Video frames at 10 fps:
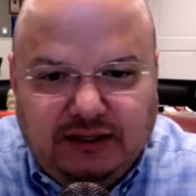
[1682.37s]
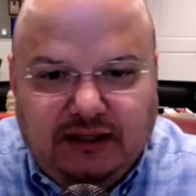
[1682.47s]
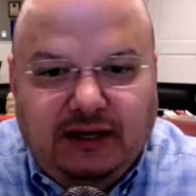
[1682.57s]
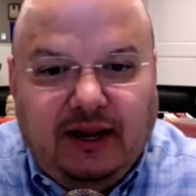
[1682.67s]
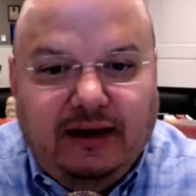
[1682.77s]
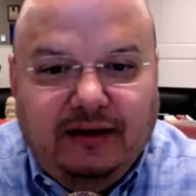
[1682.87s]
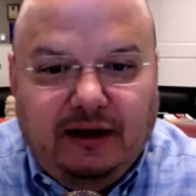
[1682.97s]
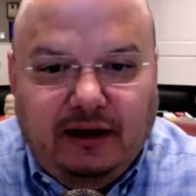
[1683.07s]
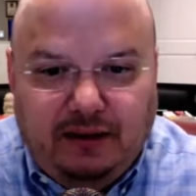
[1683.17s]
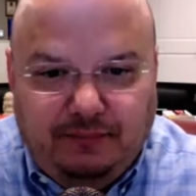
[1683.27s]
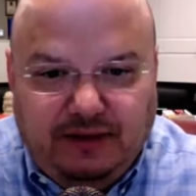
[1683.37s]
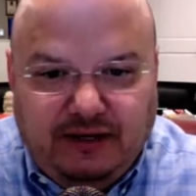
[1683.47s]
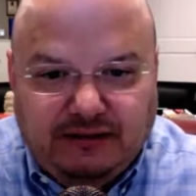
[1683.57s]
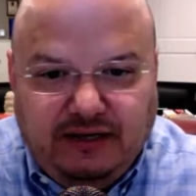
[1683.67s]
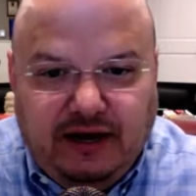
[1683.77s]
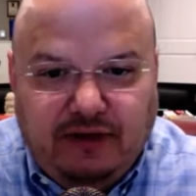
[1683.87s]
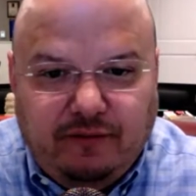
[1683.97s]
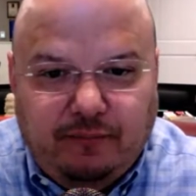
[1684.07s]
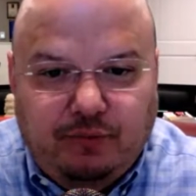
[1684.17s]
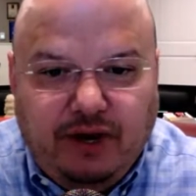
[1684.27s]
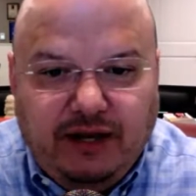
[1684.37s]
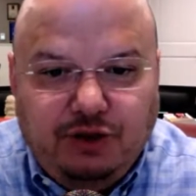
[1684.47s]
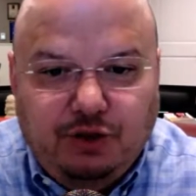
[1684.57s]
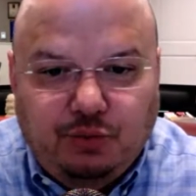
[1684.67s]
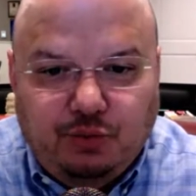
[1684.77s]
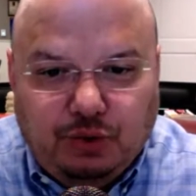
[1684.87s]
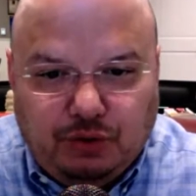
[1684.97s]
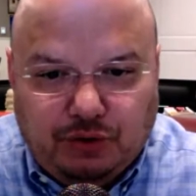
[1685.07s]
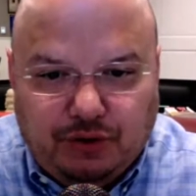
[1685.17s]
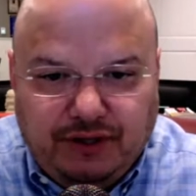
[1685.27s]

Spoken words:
They light up because they have a brand new ruler,